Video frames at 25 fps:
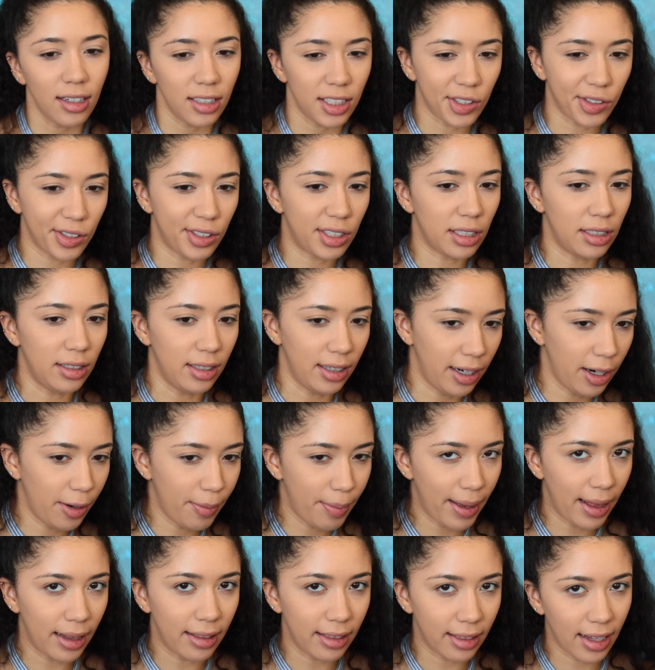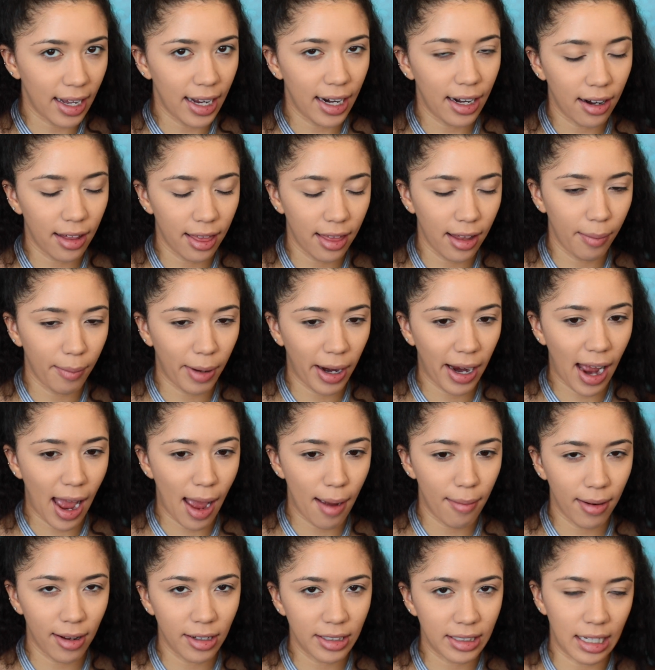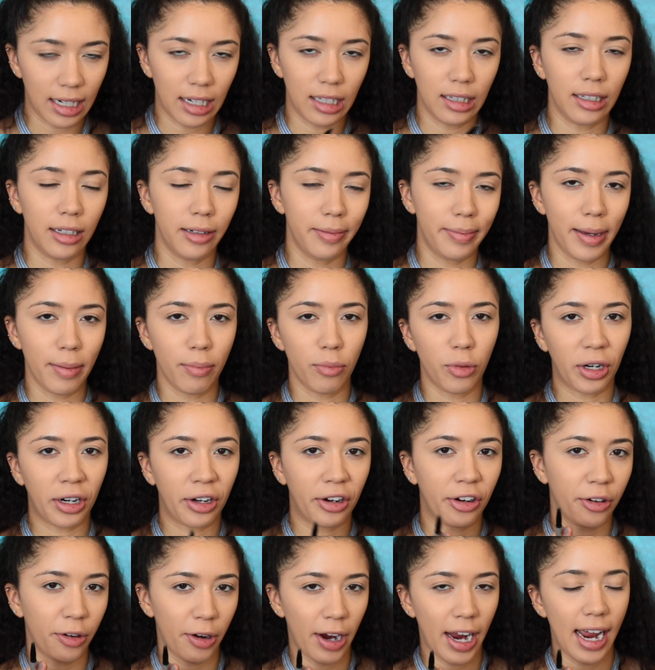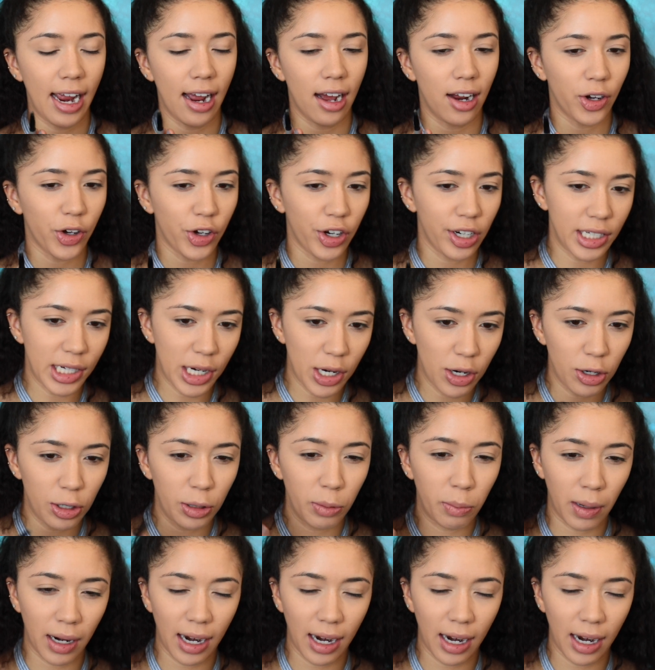so it's a little bit lighter than my eyebrows and a little bit more gray undertone,